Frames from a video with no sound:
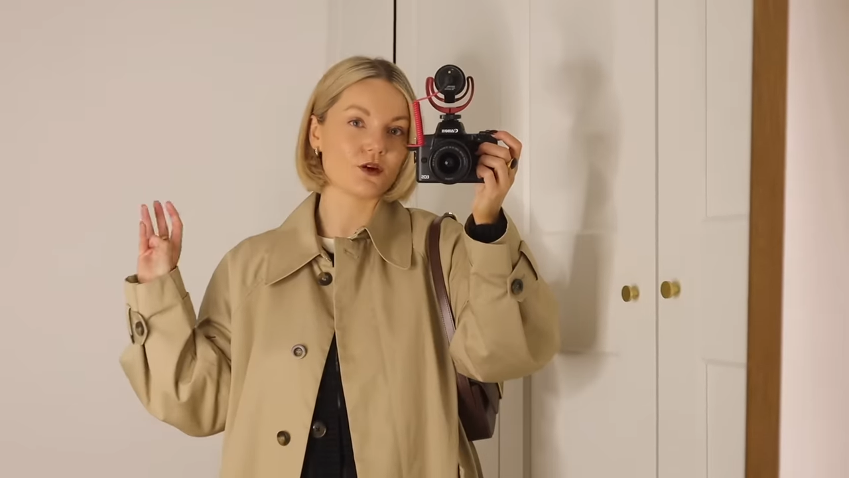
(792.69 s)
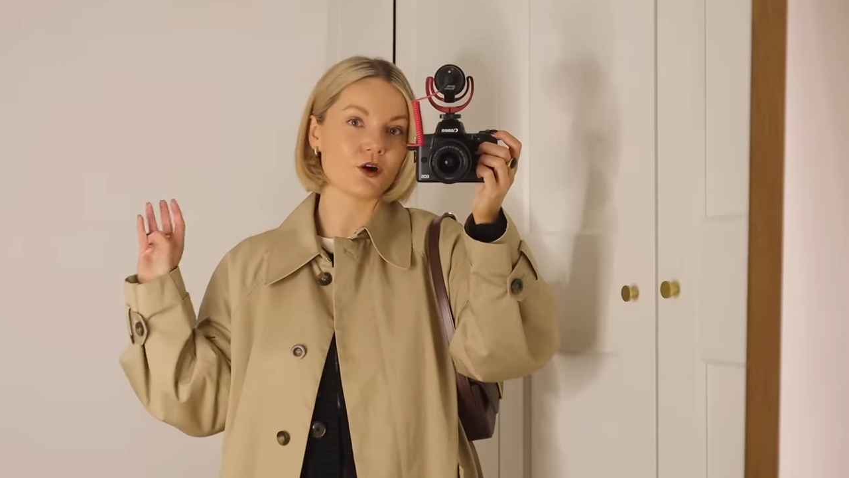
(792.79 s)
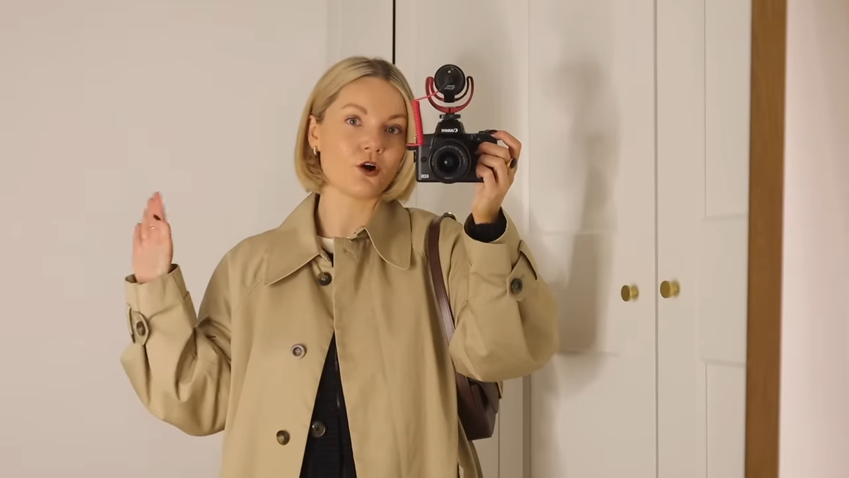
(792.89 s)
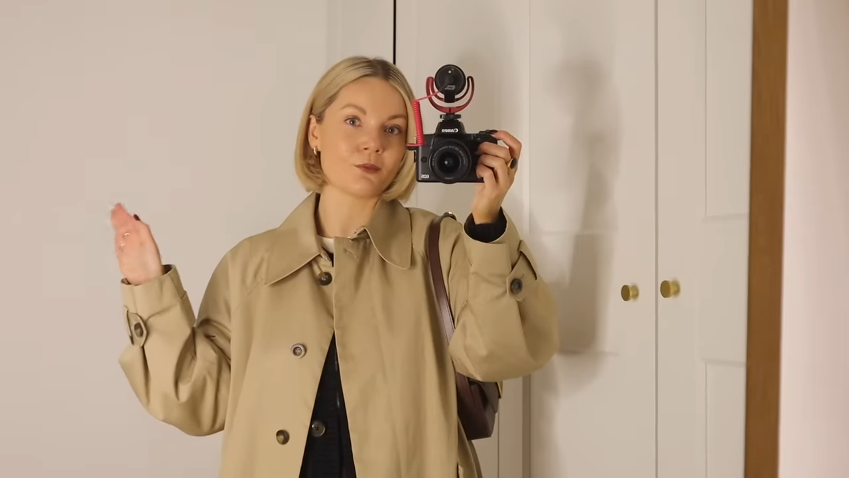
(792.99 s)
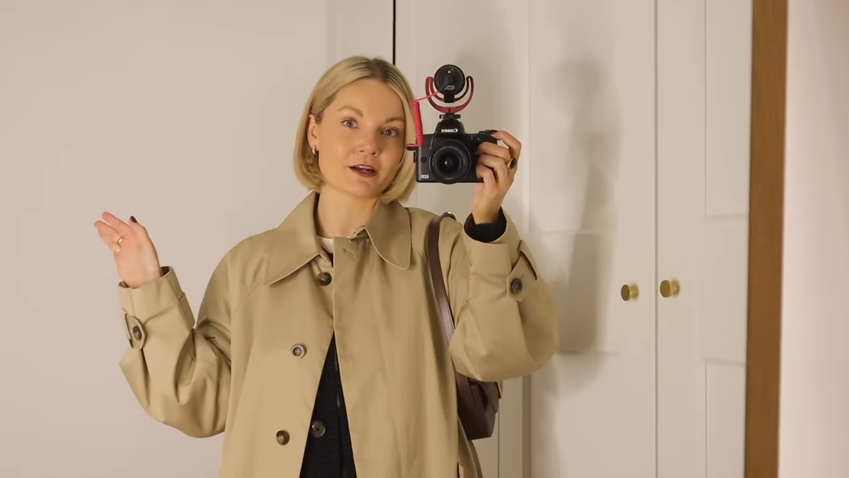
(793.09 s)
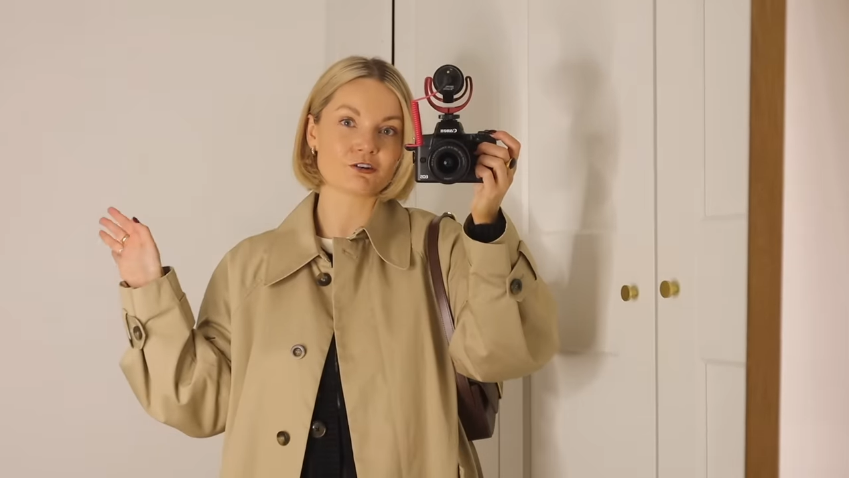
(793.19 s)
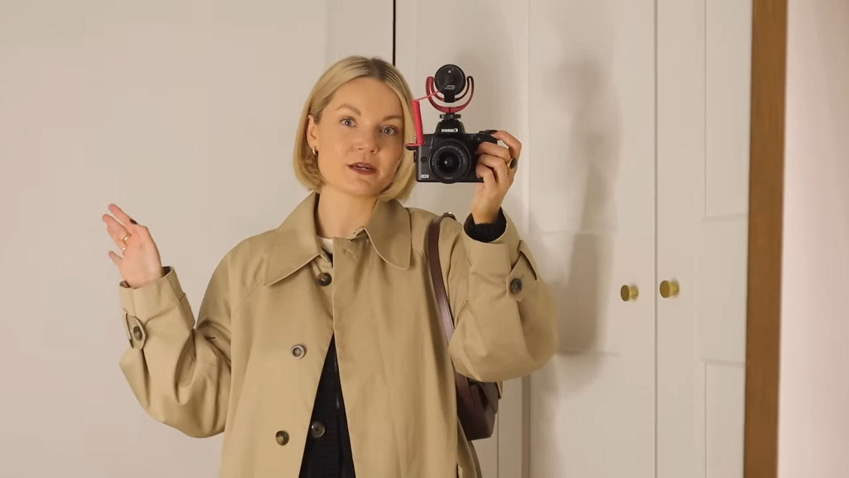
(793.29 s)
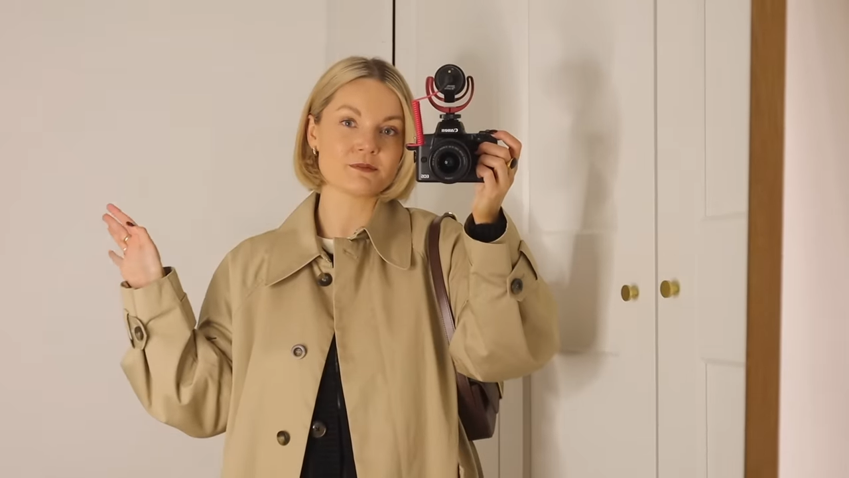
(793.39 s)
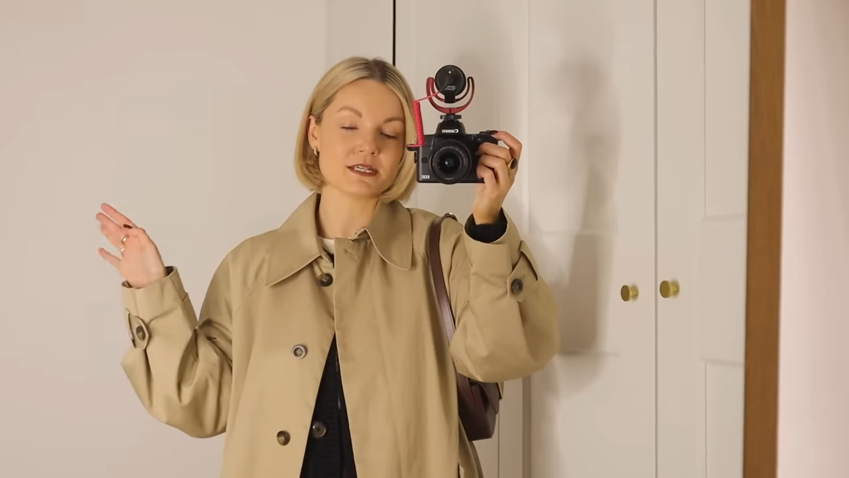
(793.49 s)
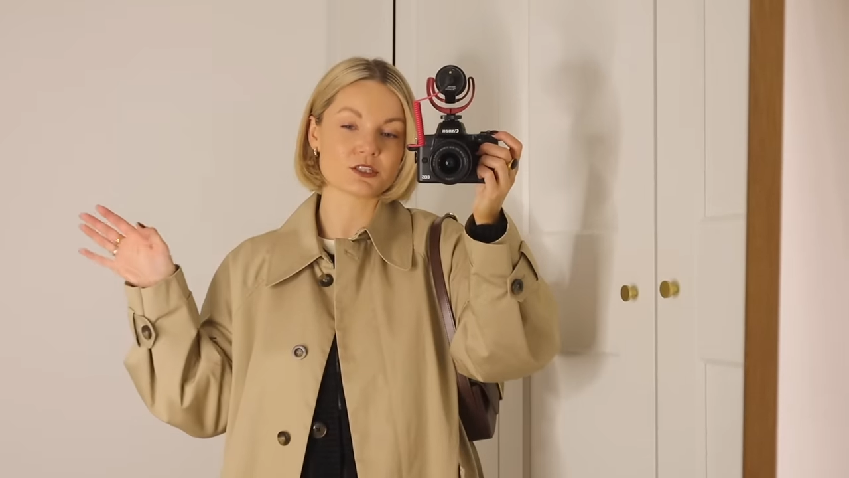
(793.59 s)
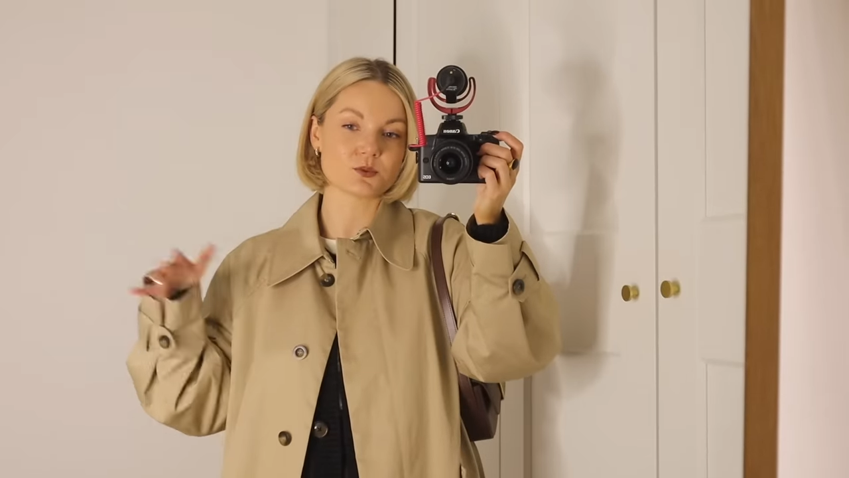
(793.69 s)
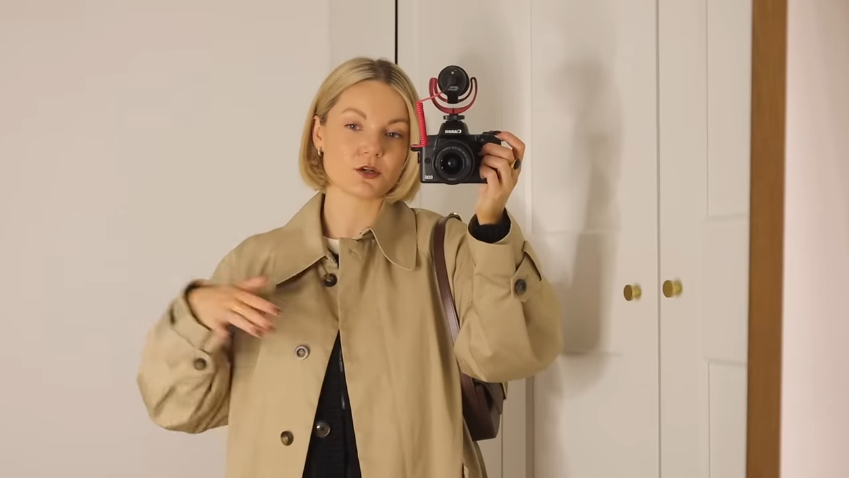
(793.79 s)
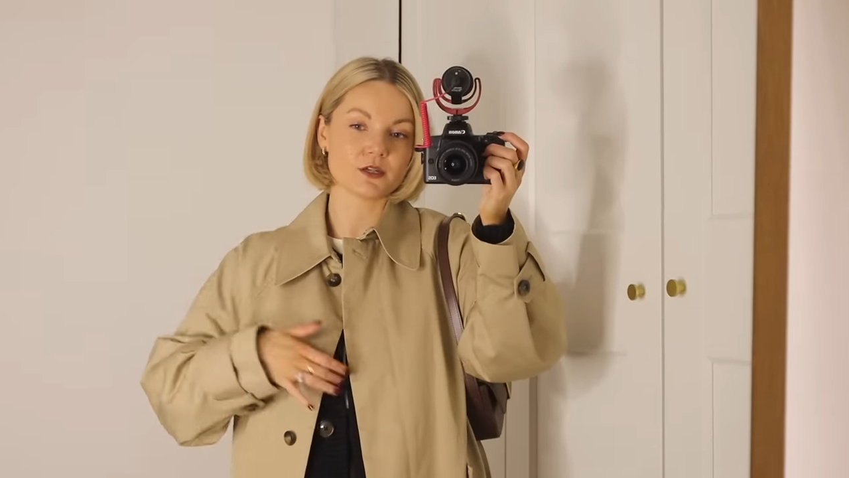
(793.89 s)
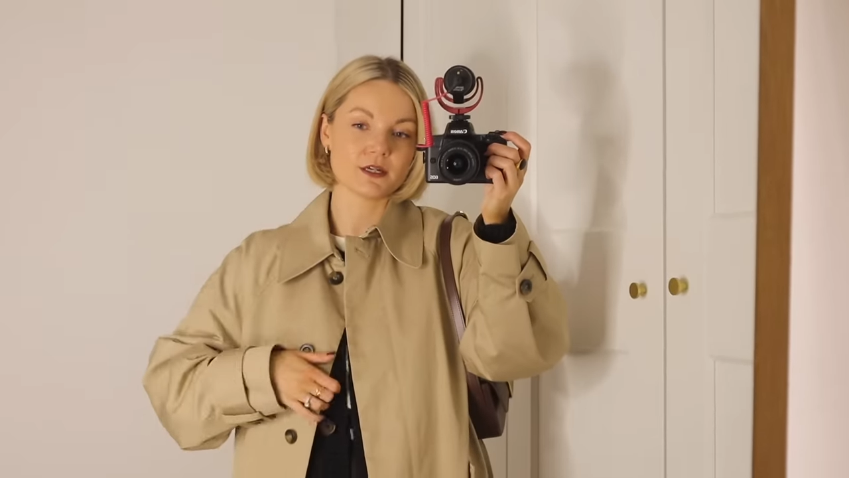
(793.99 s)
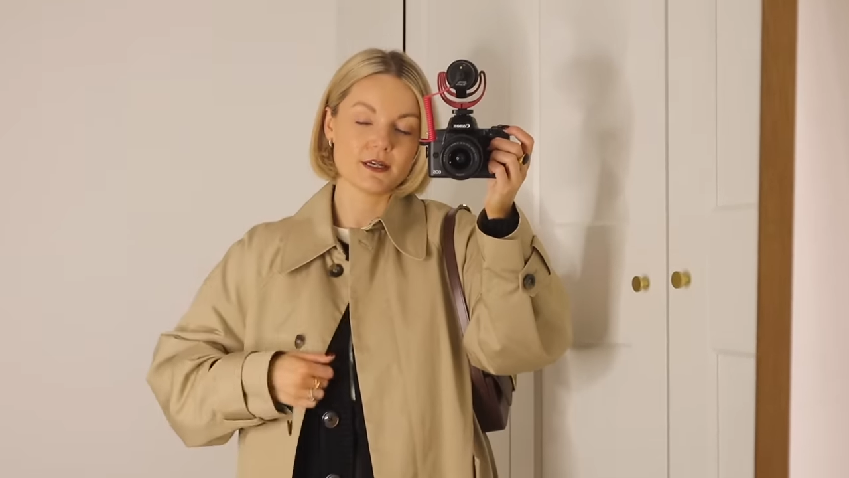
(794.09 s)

or my cream dish one.